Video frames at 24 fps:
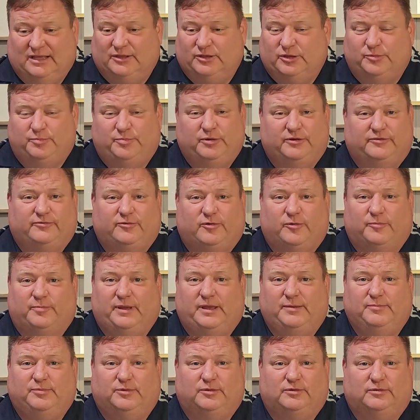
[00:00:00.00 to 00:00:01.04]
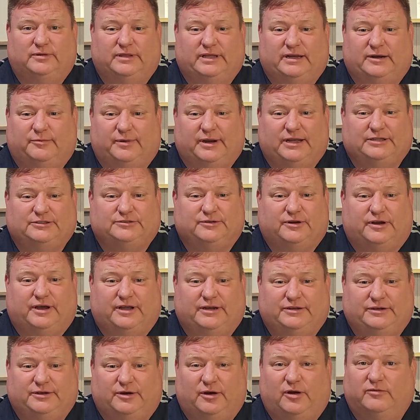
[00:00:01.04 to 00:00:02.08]
You put 4 people in a restaurant
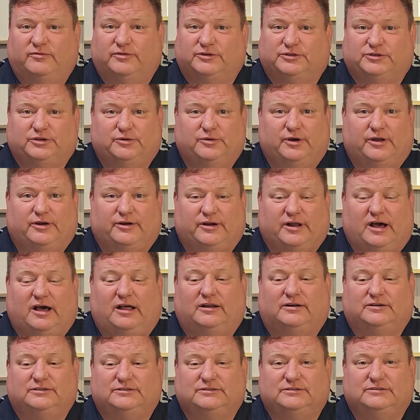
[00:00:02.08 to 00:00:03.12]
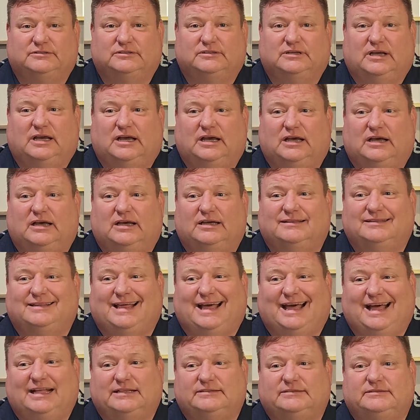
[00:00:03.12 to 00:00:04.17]
and you're over $200.
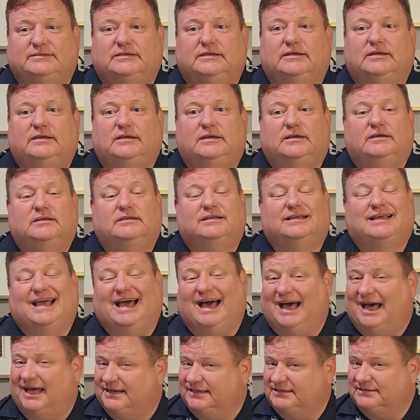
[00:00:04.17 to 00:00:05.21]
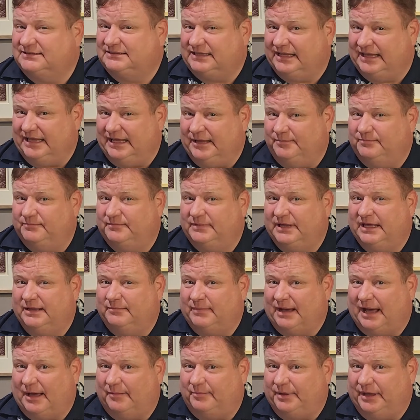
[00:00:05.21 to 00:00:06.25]
That's kind of steep, in
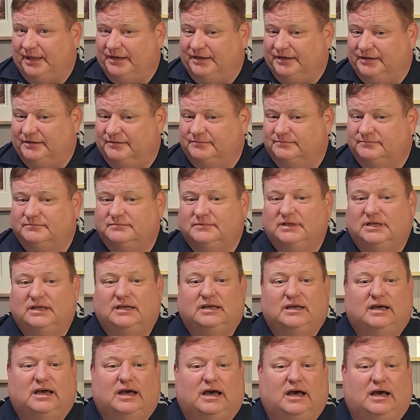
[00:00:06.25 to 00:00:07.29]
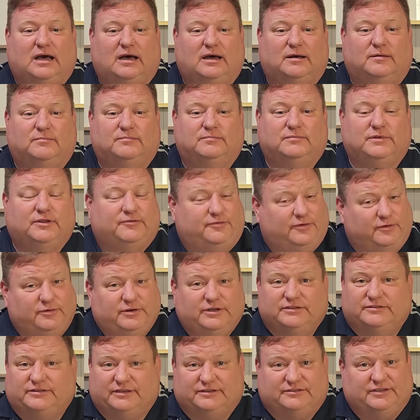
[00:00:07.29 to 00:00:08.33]
my opinion. The food
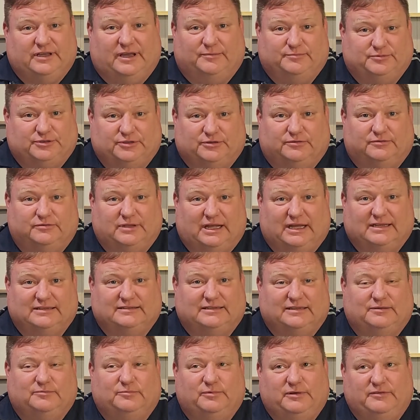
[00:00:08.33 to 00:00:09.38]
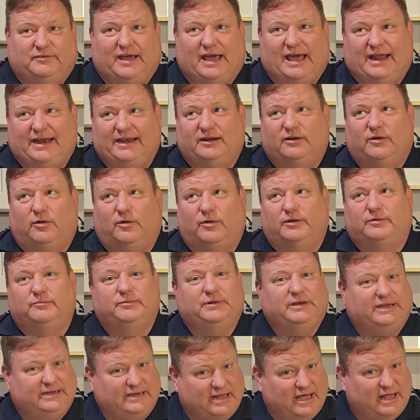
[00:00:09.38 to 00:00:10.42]
is exceptional. Like I said, we
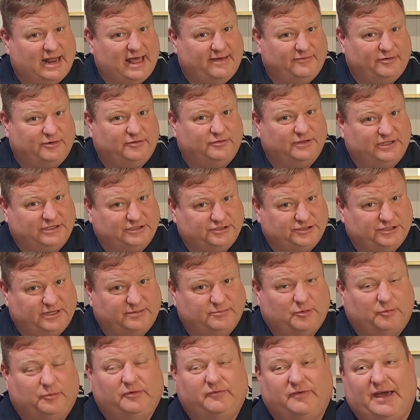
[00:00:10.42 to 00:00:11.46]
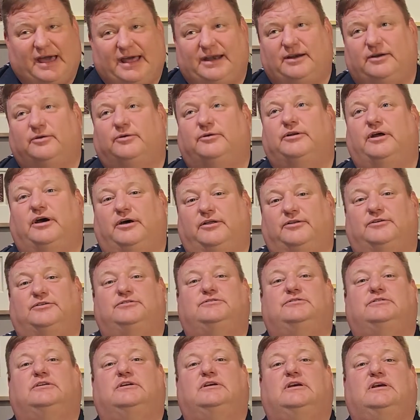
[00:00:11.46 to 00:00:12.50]
did not have it on this ship, but we've had it on
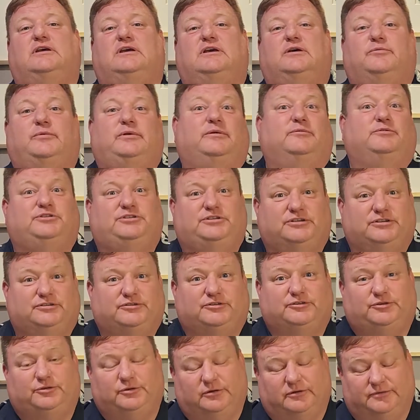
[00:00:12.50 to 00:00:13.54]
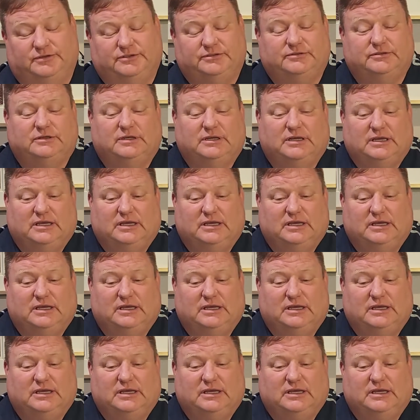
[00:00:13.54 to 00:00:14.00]
others when it was just the 2 of us.